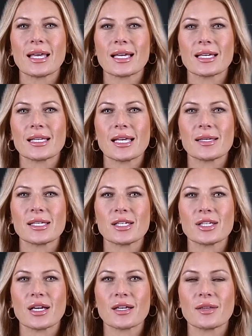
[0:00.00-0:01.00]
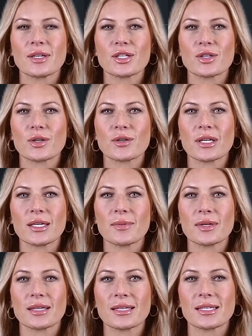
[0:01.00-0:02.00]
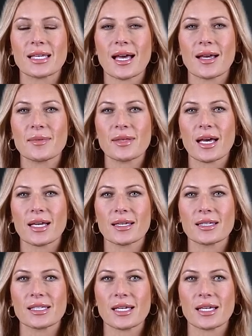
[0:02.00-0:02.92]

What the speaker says: Back in Camtasia, Control V. Tab back in the